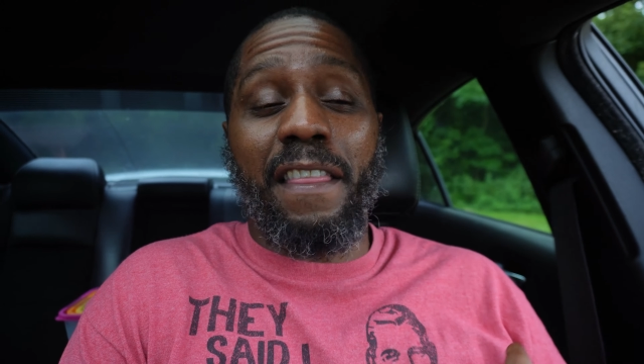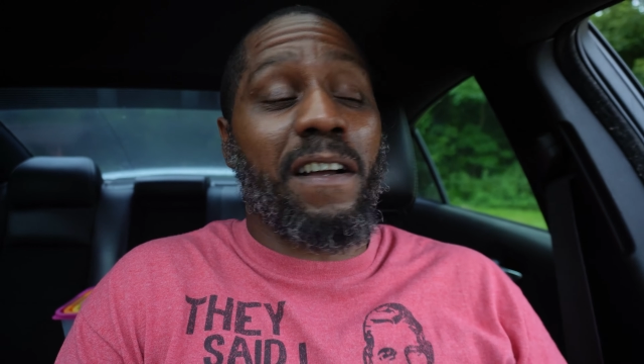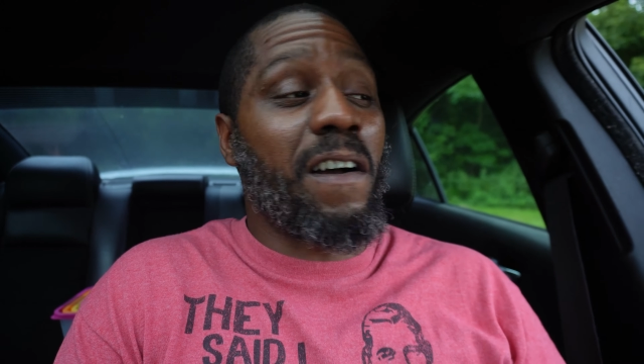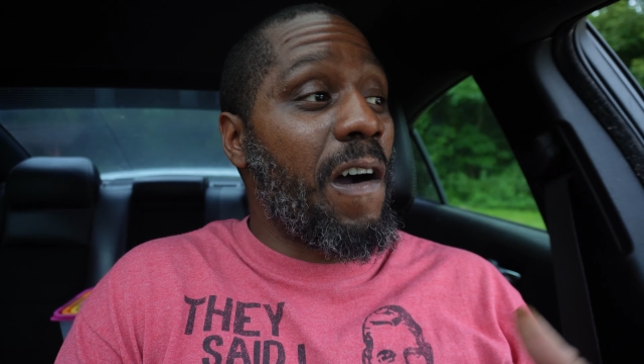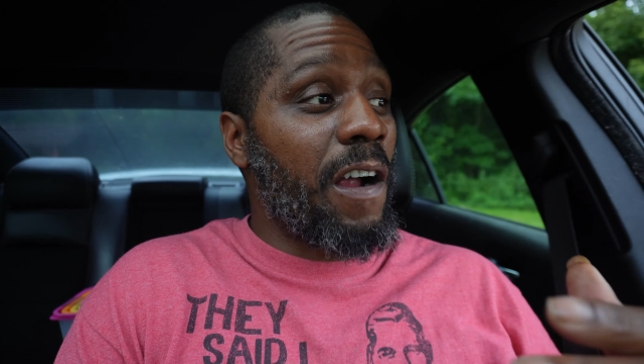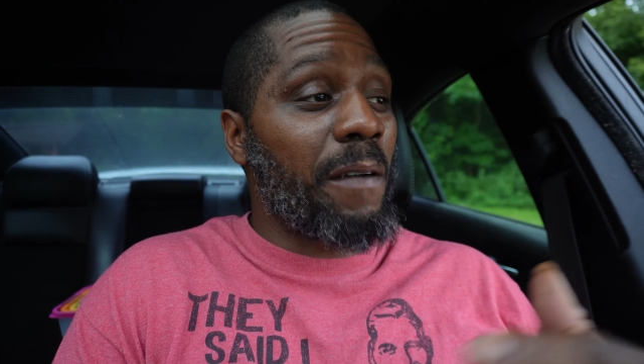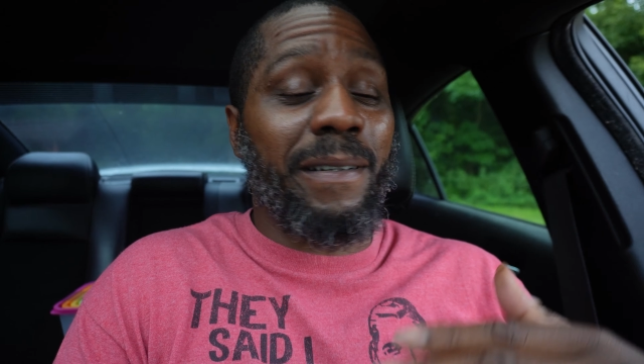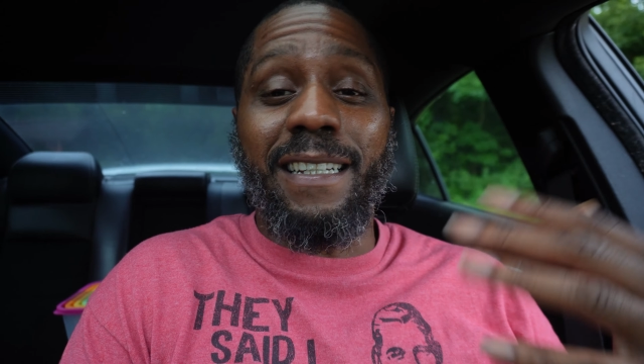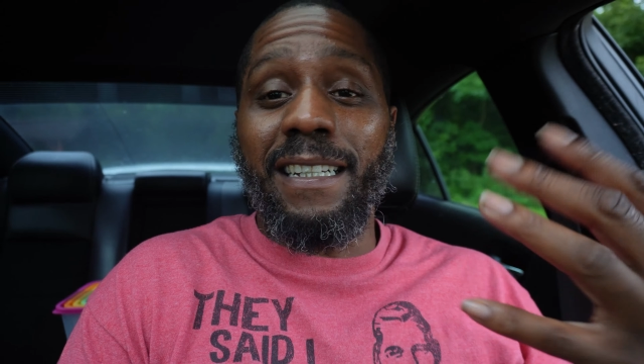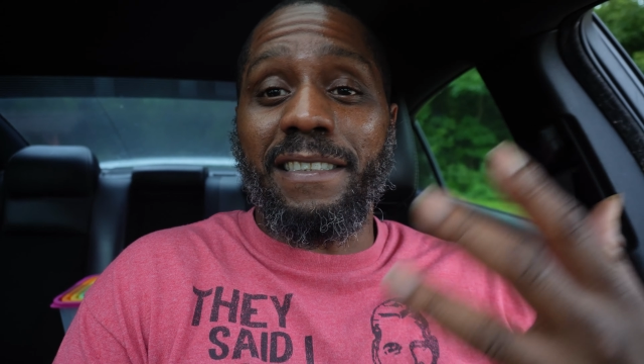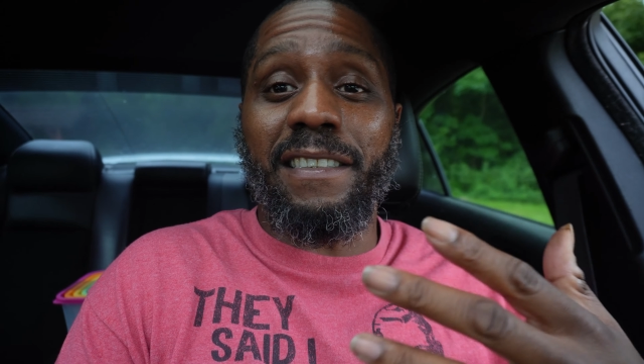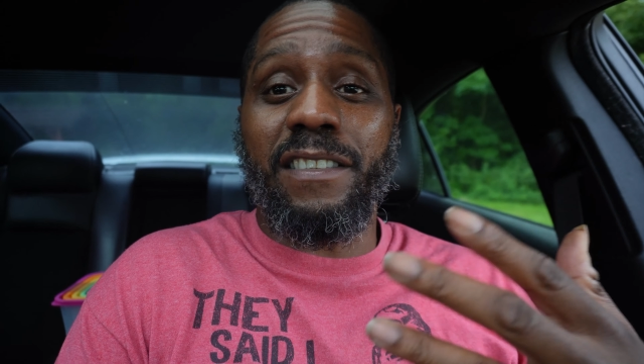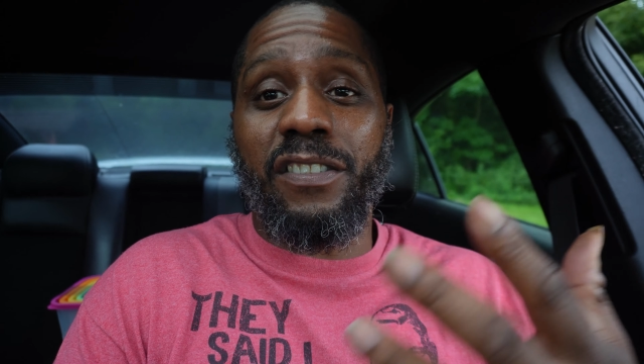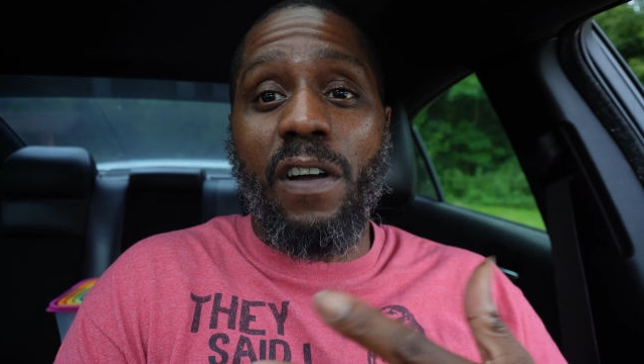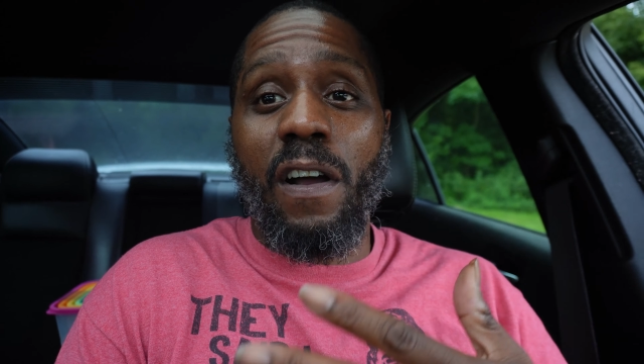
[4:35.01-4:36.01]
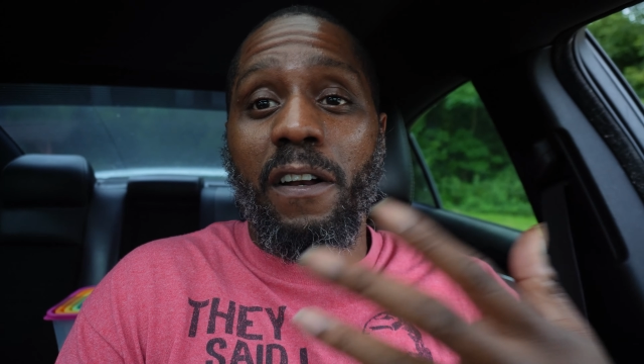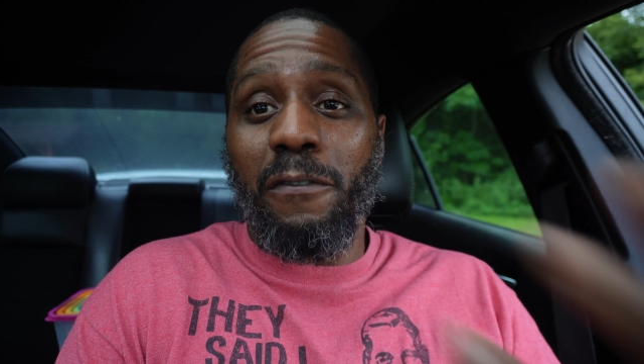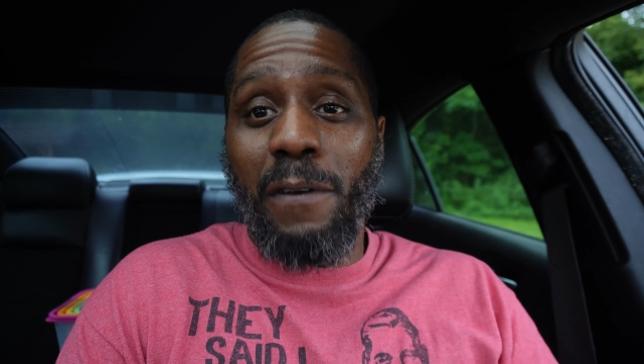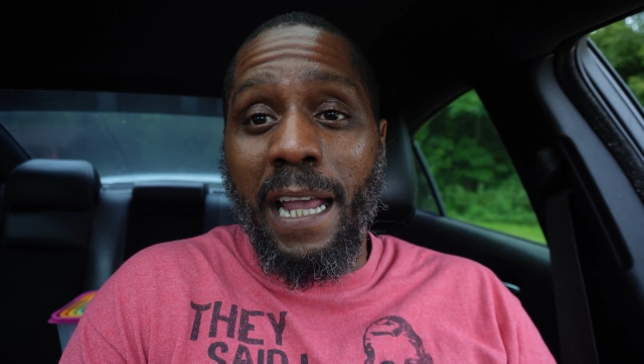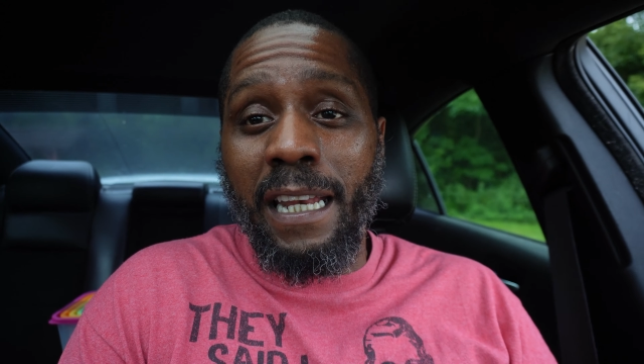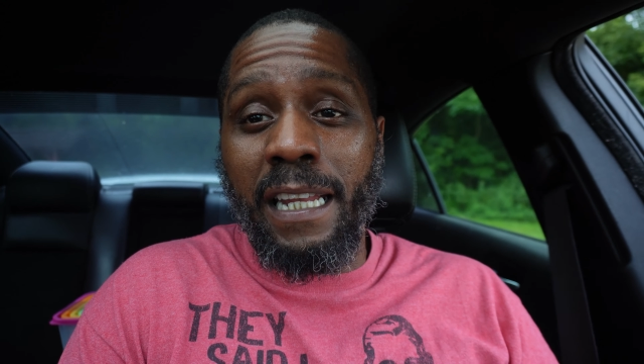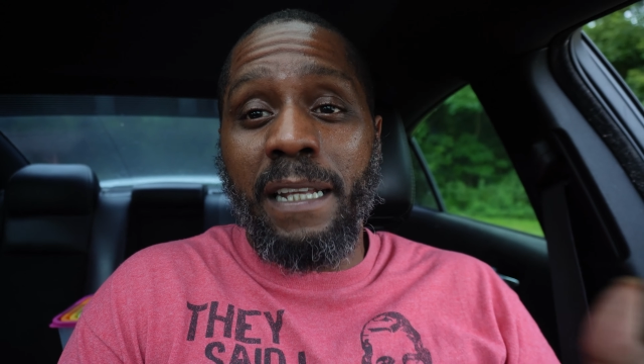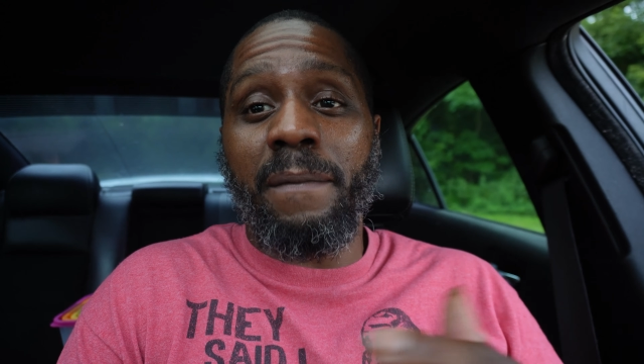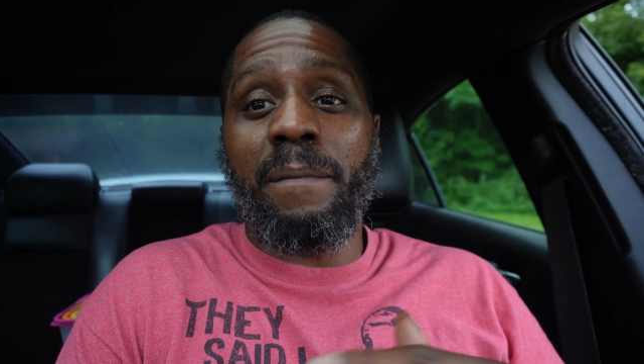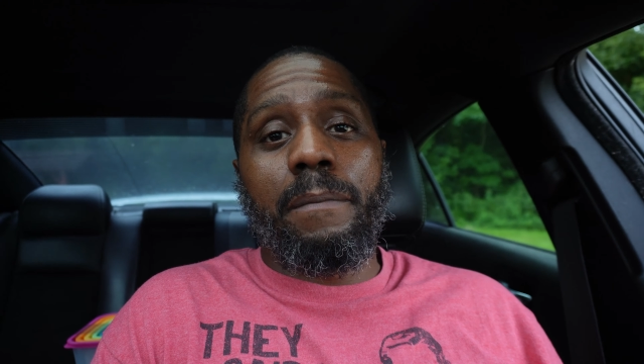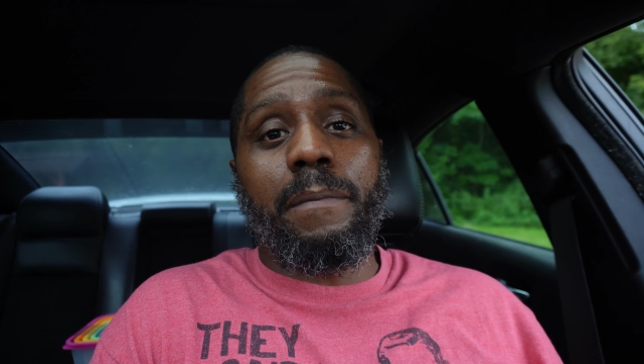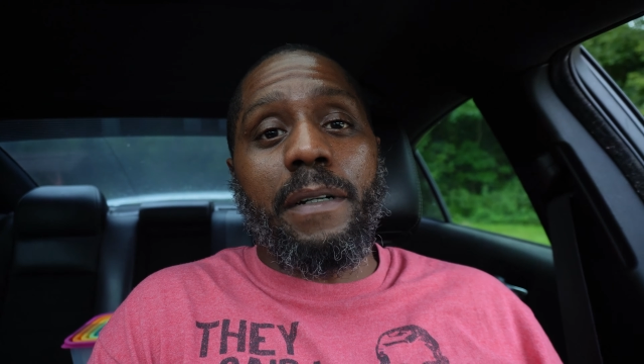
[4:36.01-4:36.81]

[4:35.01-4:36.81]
the car because it started raining.